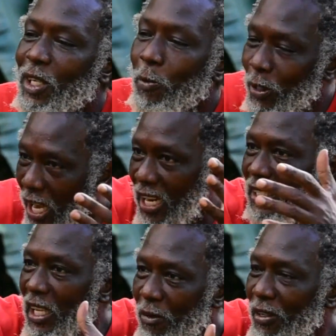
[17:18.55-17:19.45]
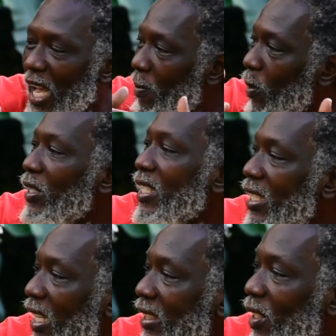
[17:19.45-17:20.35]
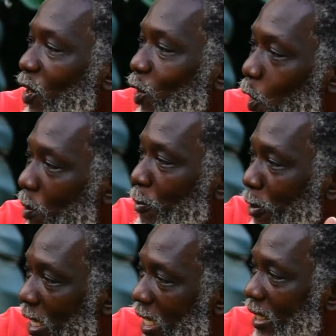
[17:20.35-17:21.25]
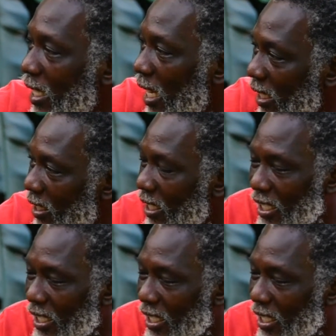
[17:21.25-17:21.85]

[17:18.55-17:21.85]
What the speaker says: She put herself in that position. Run feet or